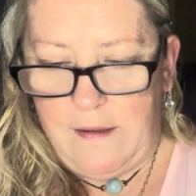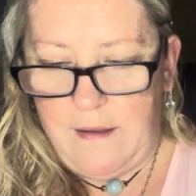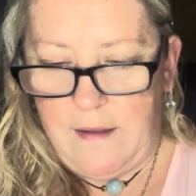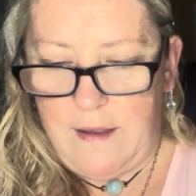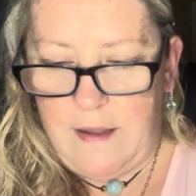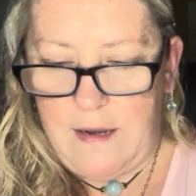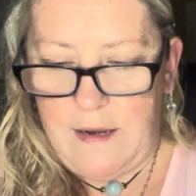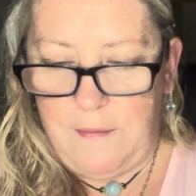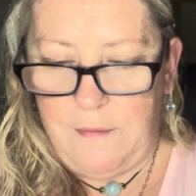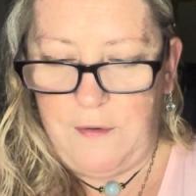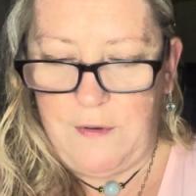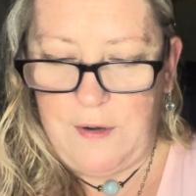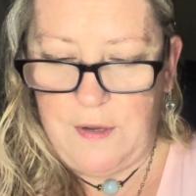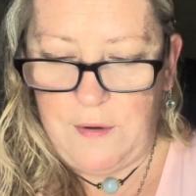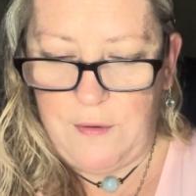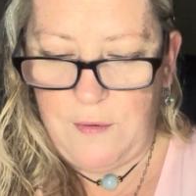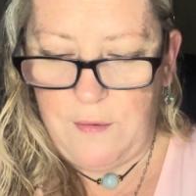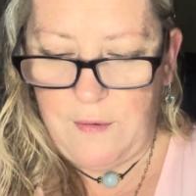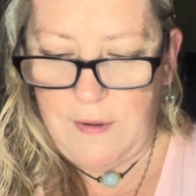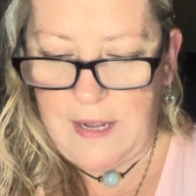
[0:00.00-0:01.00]
And I'm going to
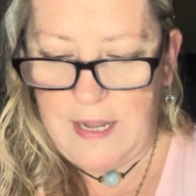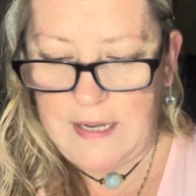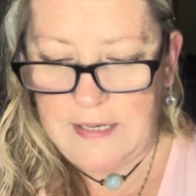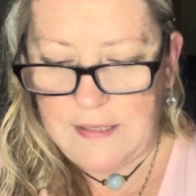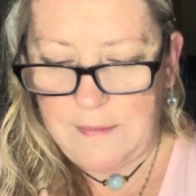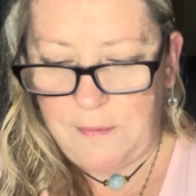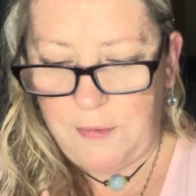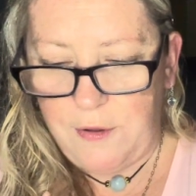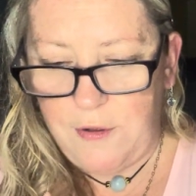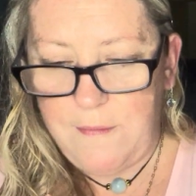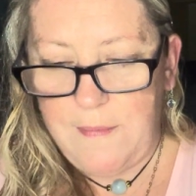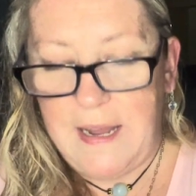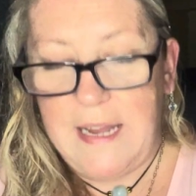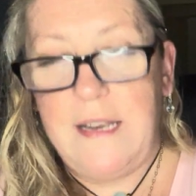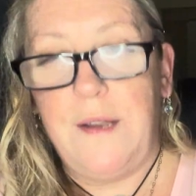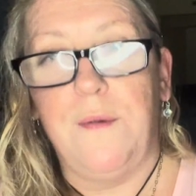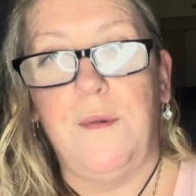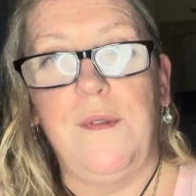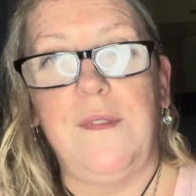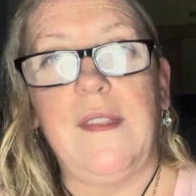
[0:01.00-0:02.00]
go and blow my
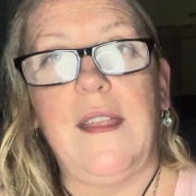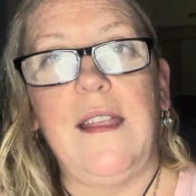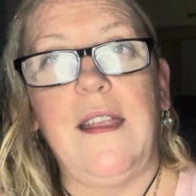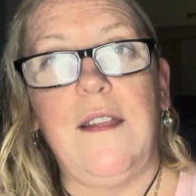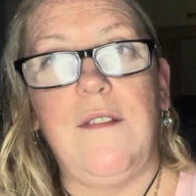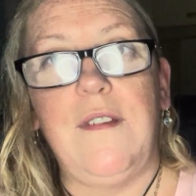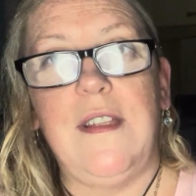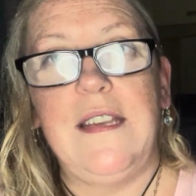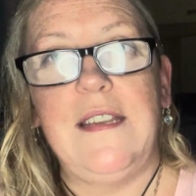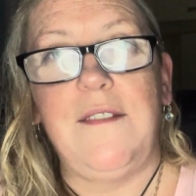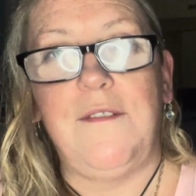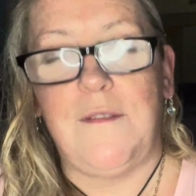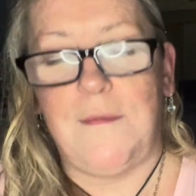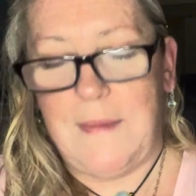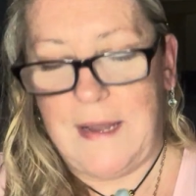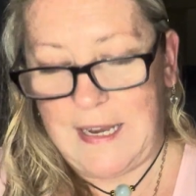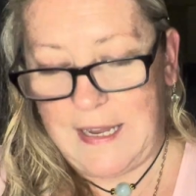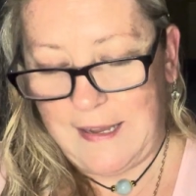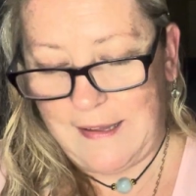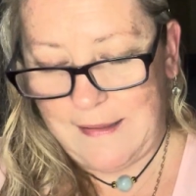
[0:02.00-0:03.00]
nose and get ready for my
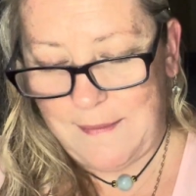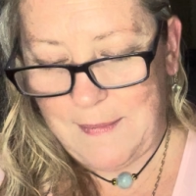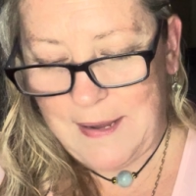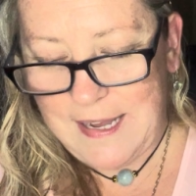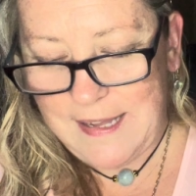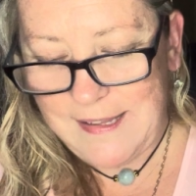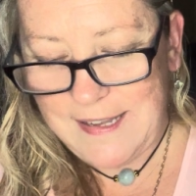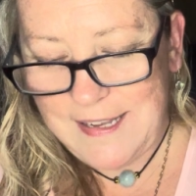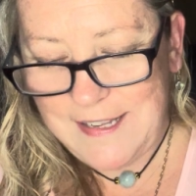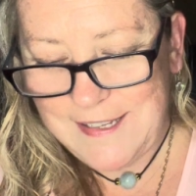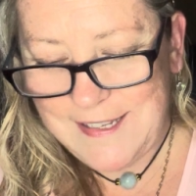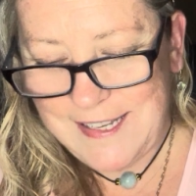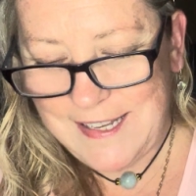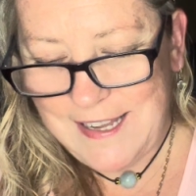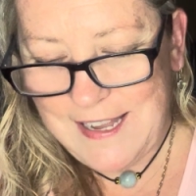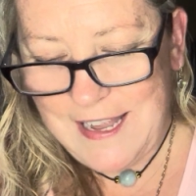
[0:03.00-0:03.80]
next message,